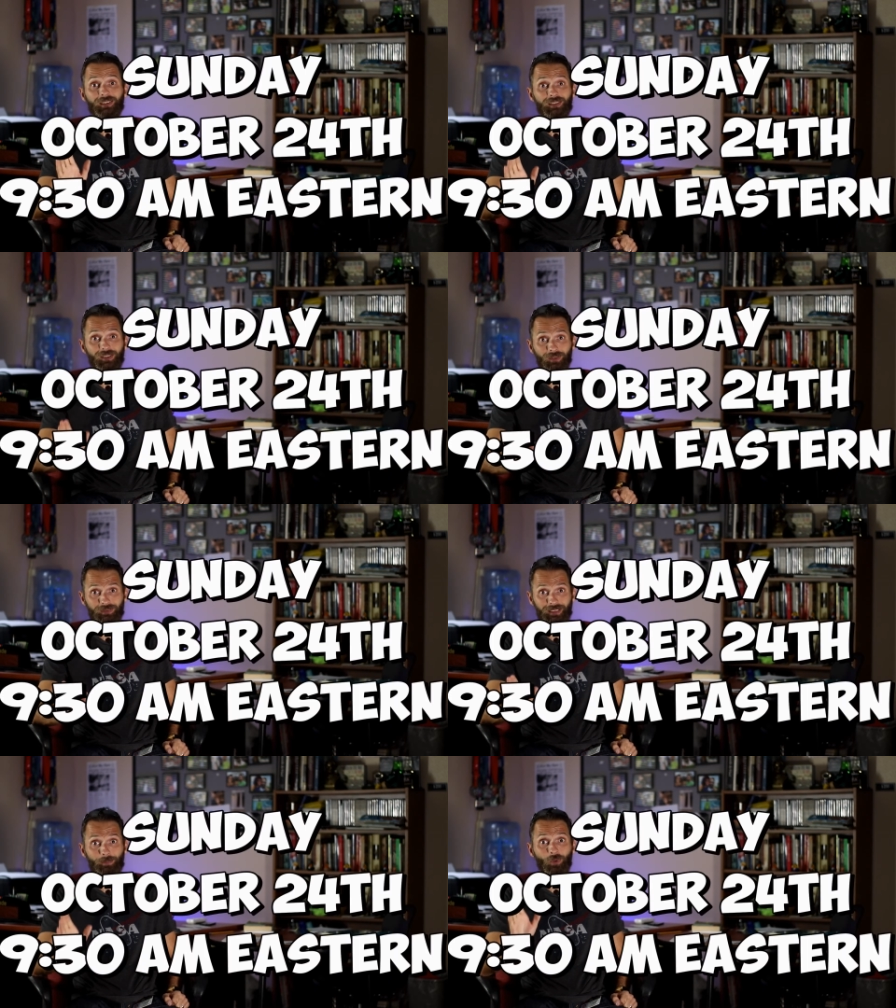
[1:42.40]

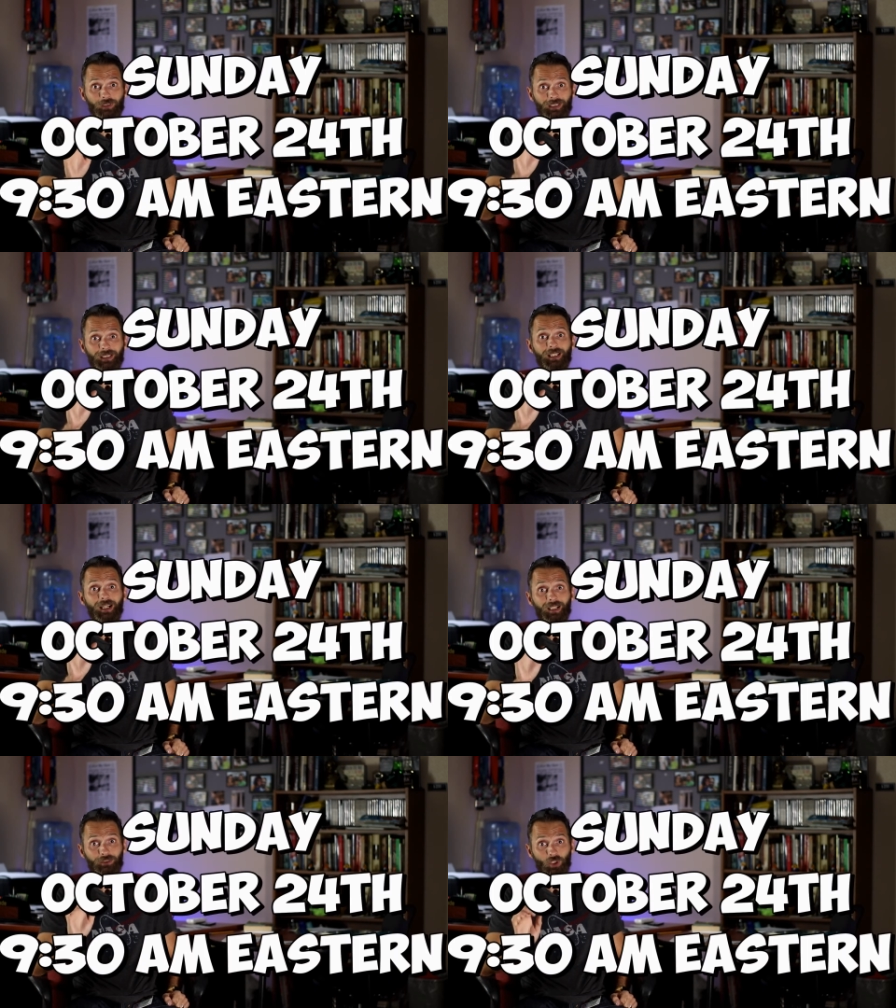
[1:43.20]
Sunday morning,
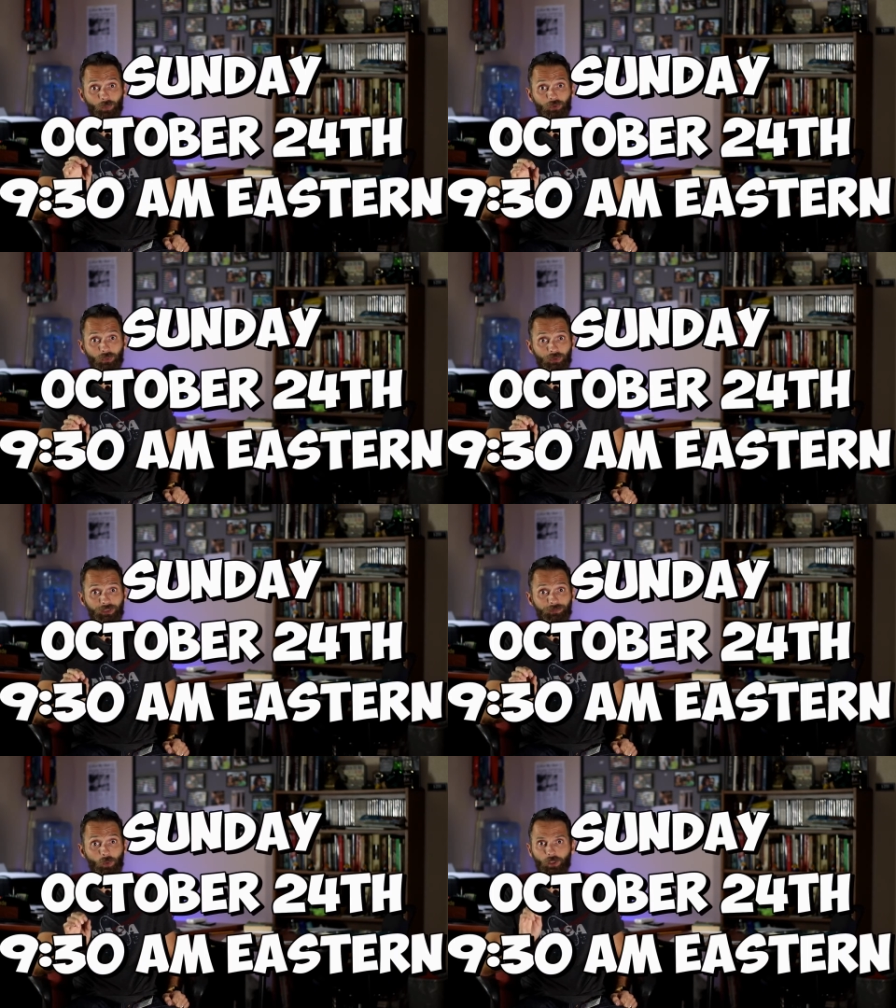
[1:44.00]
October
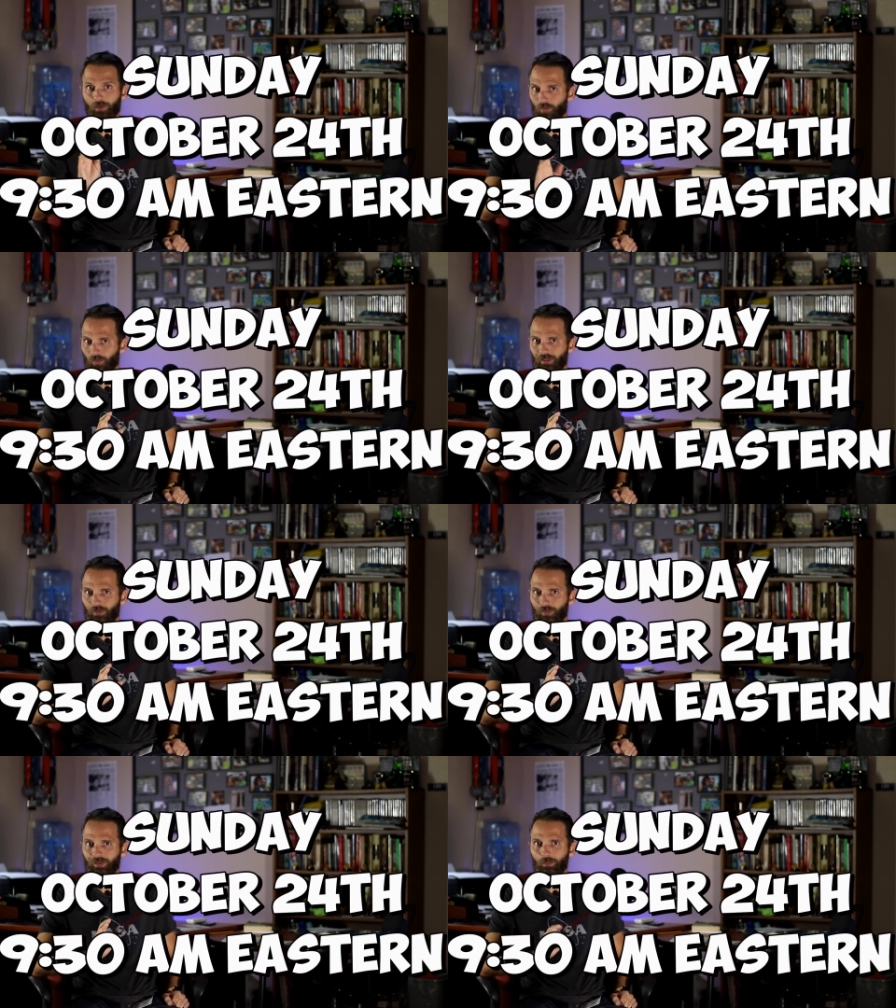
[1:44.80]
24th,
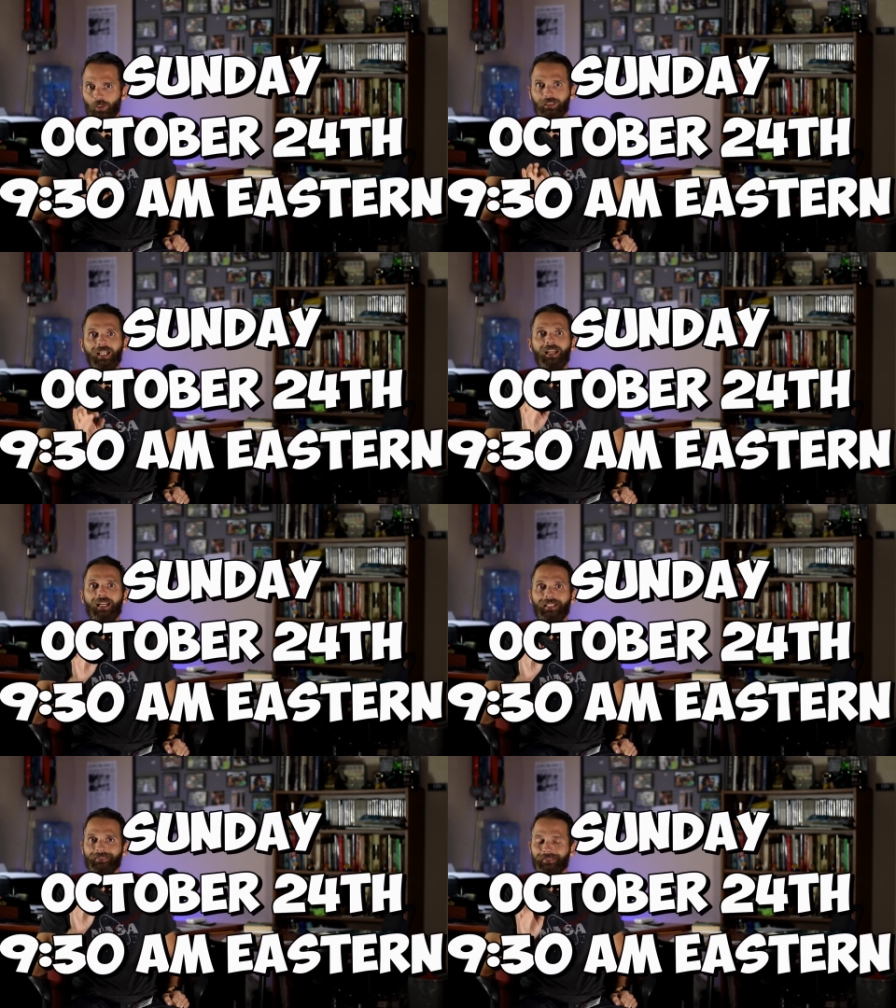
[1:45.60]
2021,
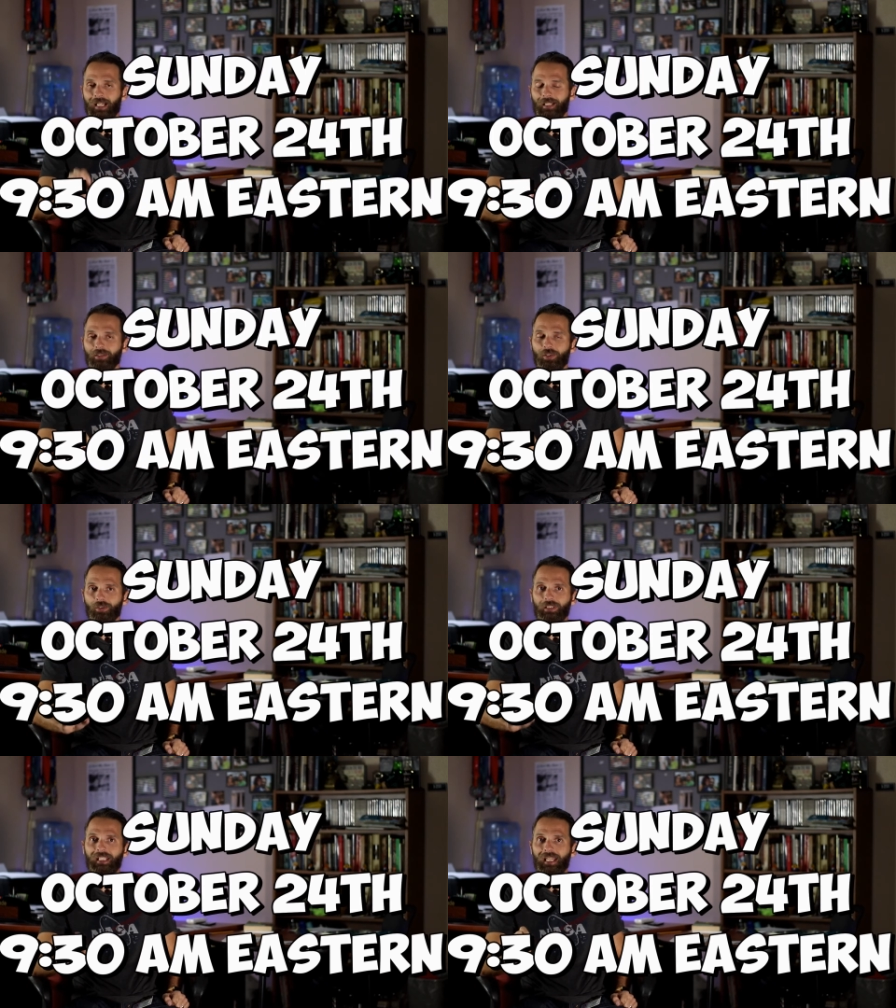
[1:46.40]
at
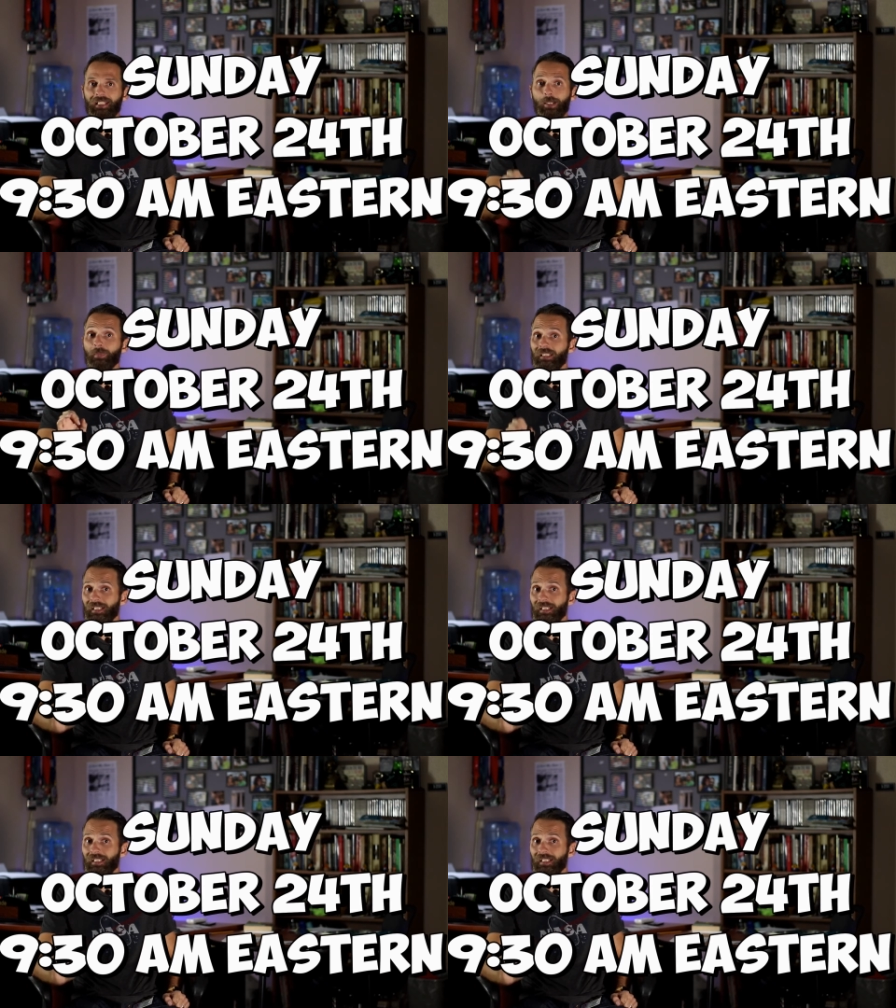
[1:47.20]
9.30 a.m.